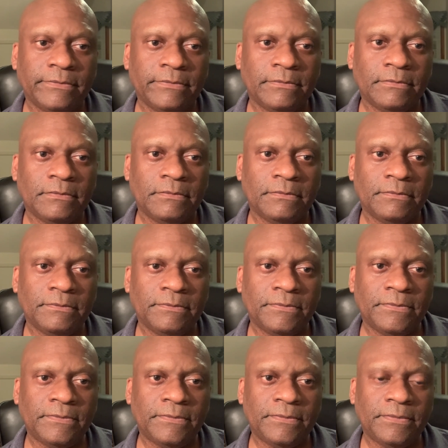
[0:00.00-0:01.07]

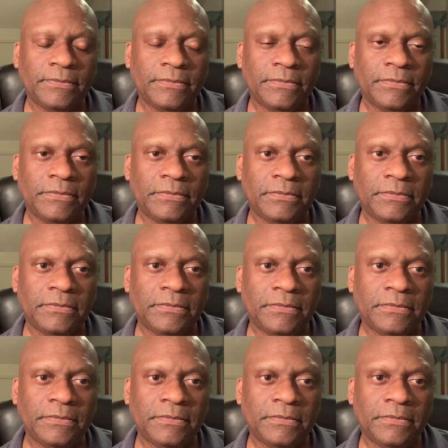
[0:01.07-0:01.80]
No one is speaking in this clip.